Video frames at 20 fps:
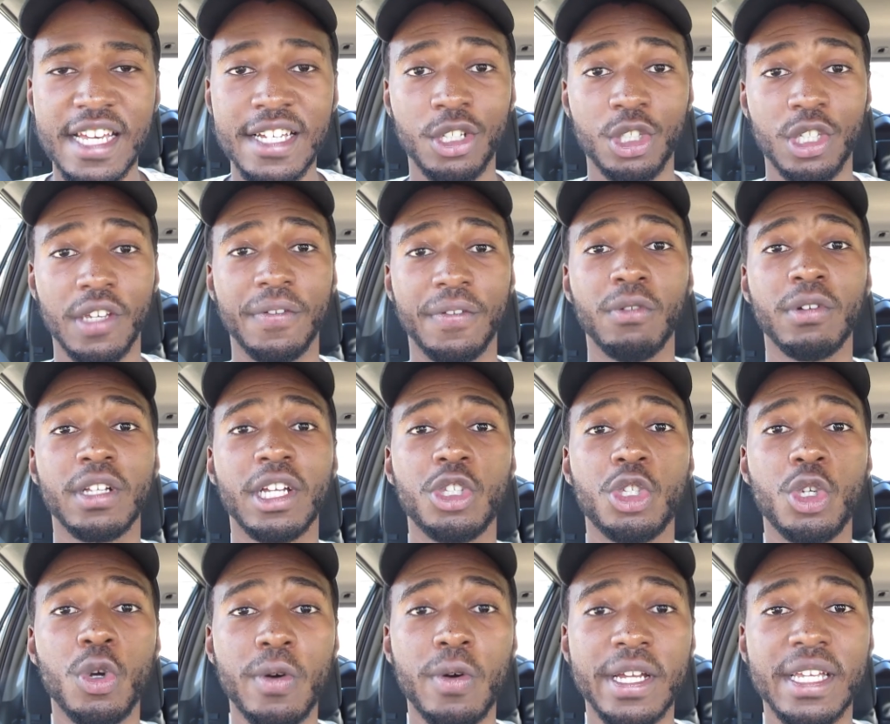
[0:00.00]
So if you want to
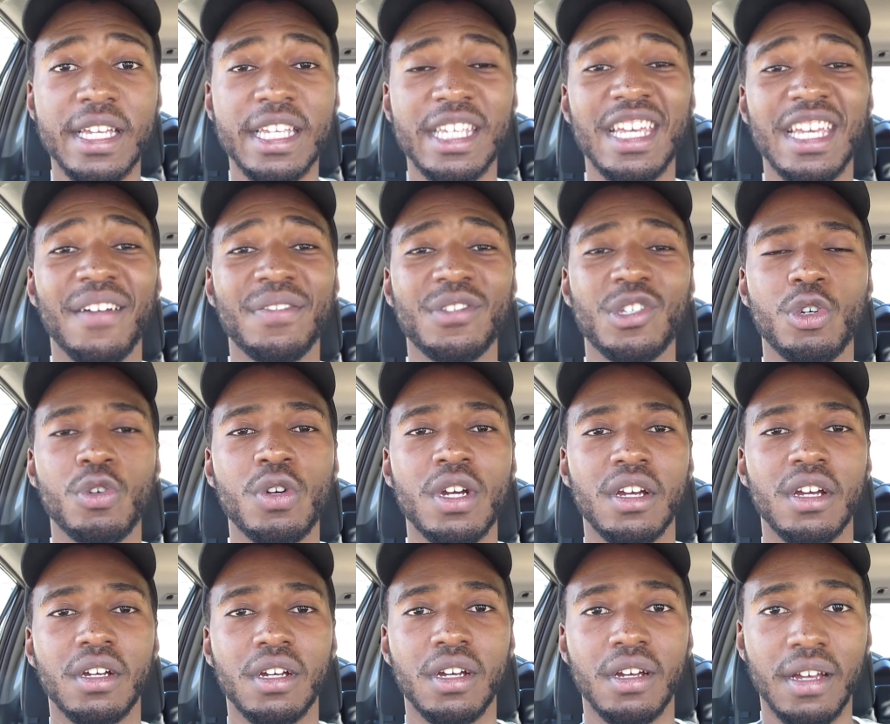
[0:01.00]
do it, you have to
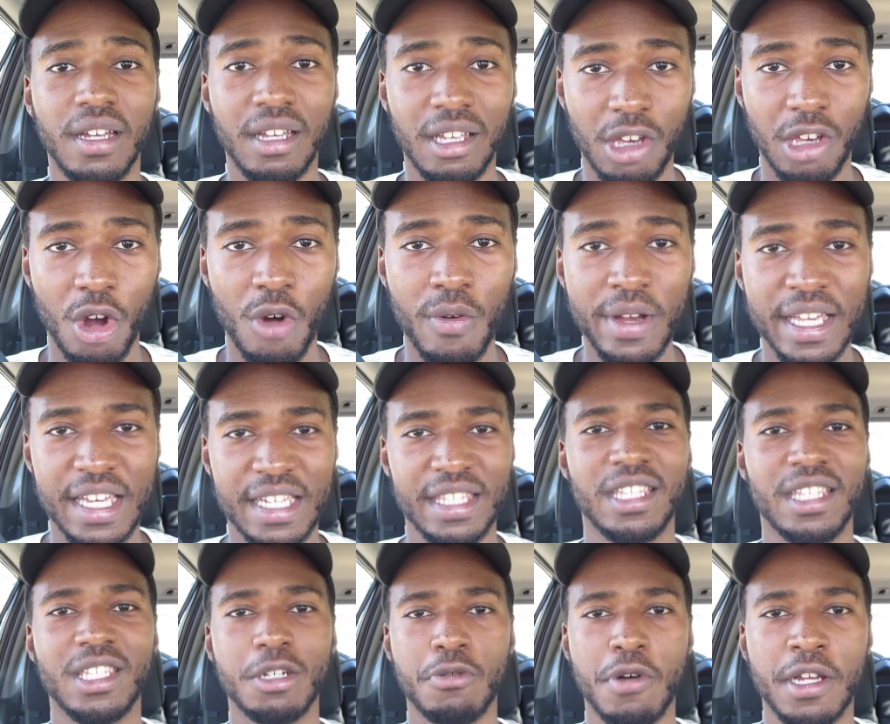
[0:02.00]
go and get the
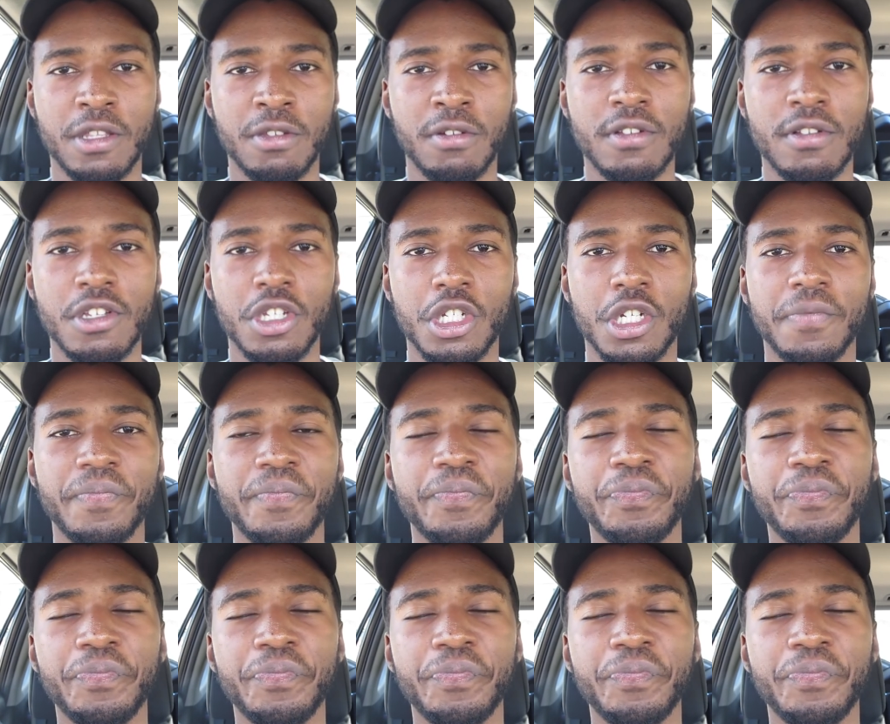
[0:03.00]
direct knowledge.